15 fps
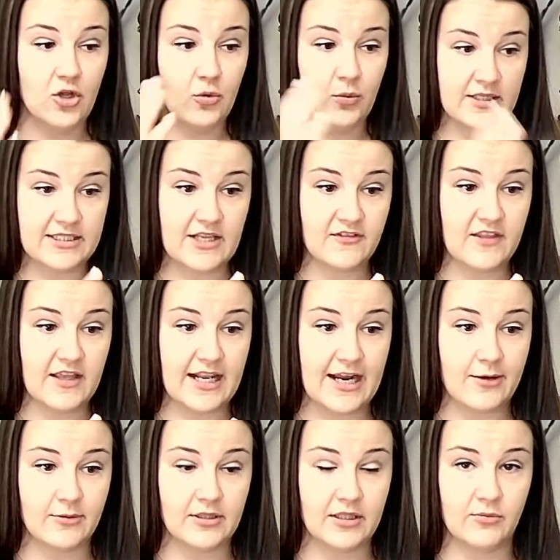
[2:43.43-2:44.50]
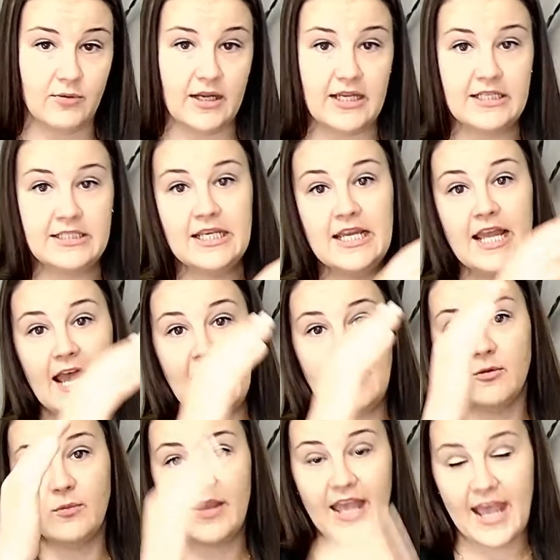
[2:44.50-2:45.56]
We set that hourly rate, and
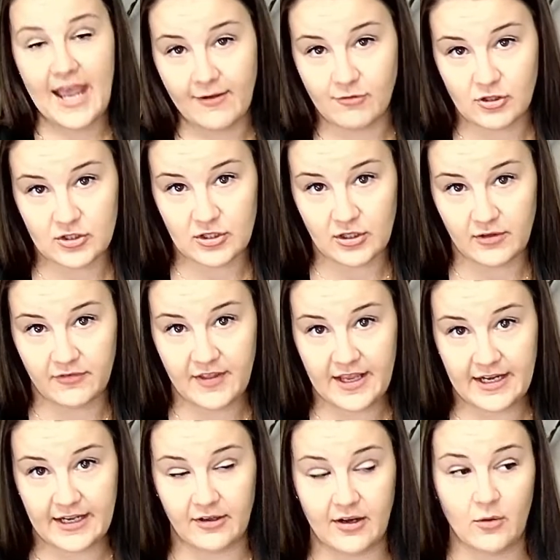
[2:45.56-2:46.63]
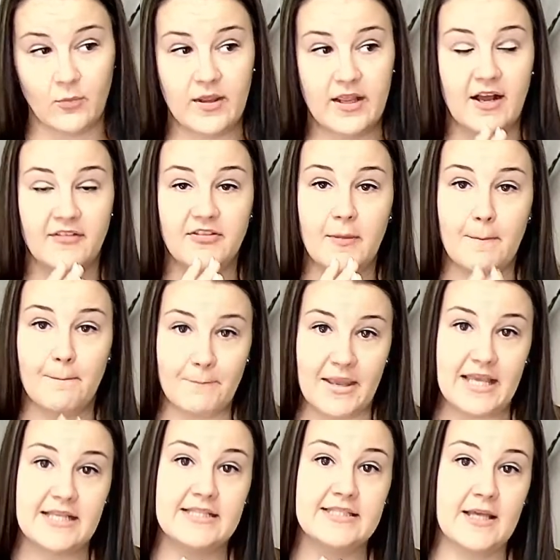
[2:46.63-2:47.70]
then we averaged all of that out. And we got the
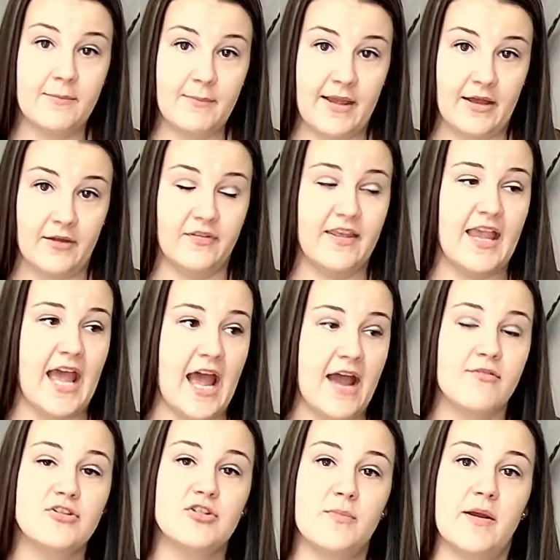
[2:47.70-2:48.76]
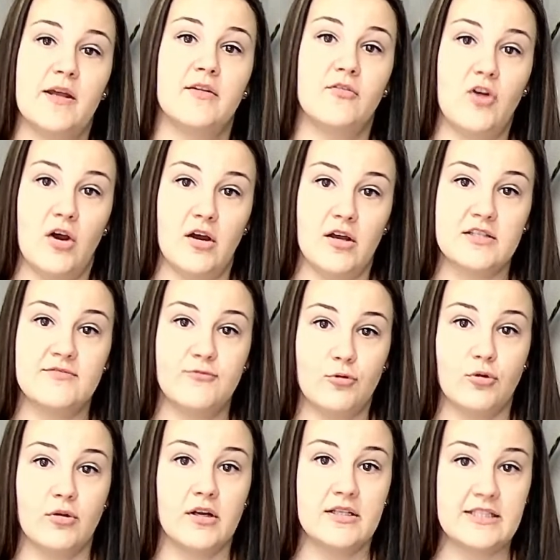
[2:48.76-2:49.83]
base amount, the average amount of cost
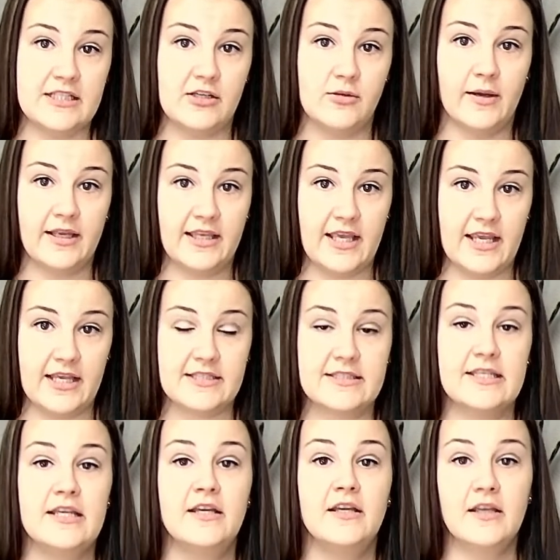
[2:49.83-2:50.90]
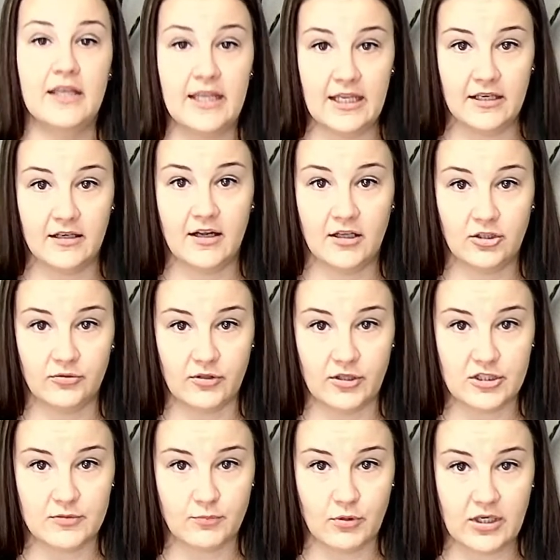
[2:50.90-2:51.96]
for a DUI case in
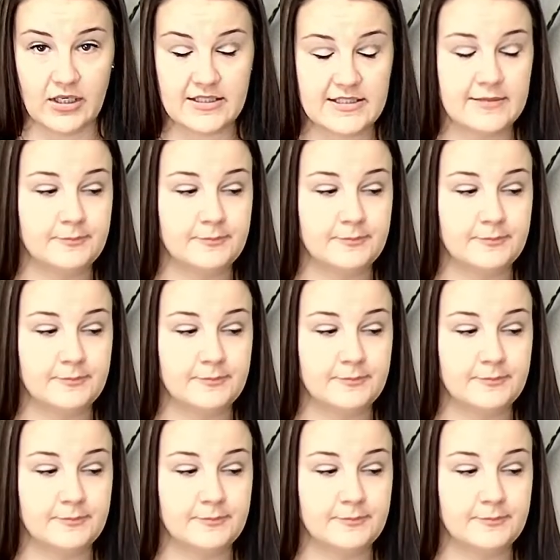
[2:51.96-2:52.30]
Colorado Springs.